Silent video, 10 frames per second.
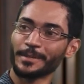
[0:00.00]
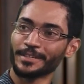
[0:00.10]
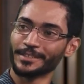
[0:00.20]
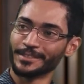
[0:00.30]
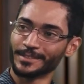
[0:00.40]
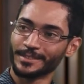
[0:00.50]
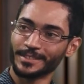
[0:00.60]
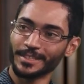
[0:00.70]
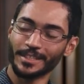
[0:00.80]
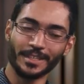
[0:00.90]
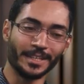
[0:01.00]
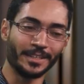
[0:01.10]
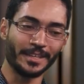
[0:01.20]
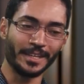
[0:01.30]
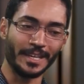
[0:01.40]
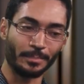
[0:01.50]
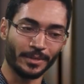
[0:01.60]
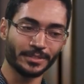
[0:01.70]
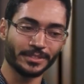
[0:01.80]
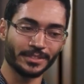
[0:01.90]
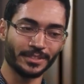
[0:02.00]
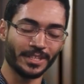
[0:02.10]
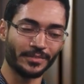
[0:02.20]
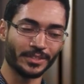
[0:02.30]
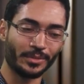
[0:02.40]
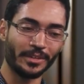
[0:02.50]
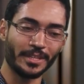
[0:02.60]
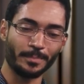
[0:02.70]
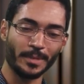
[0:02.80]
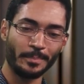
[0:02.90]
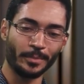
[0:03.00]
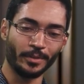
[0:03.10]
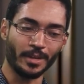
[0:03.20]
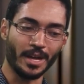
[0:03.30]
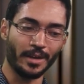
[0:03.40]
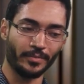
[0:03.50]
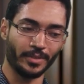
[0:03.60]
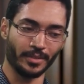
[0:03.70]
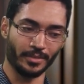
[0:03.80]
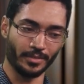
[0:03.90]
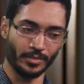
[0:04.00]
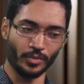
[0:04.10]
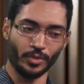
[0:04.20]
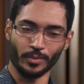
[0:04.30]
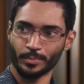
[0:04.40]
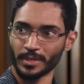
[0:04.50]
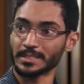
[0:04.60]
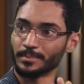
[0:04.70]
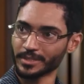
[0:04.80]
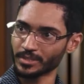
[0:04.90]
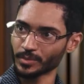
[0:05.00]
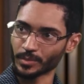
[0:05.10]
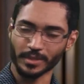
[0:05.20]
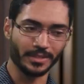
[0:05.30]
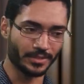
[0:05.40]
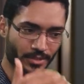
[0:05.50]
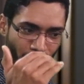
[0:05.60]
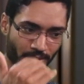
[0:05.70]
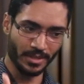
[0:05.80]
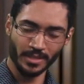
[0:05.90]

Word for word: Spirit is uh, a person of the Trinity that people often don't put as much work into